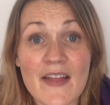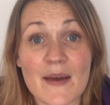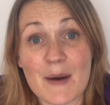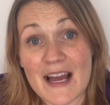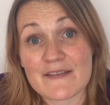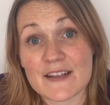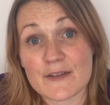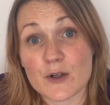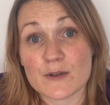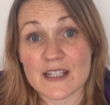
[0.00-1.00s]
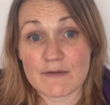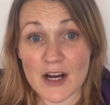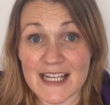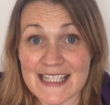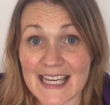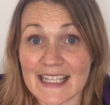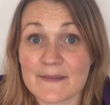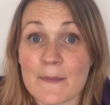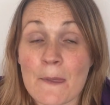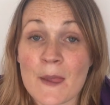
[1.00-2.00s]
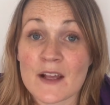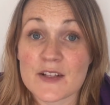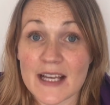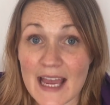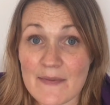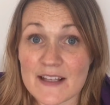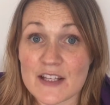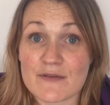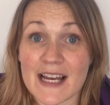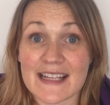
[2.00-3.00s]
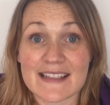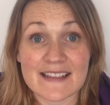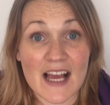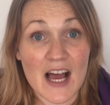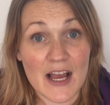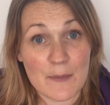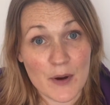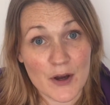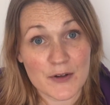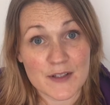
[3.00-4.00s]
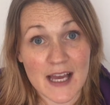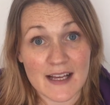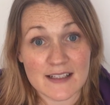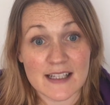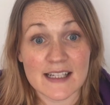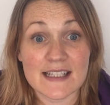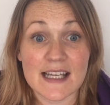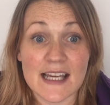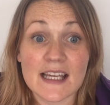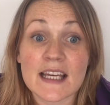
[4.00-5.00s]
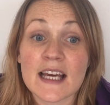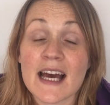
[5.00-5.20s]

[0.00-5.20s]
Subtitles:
They might have difficulty writing. So again, this is relating to hypotactility,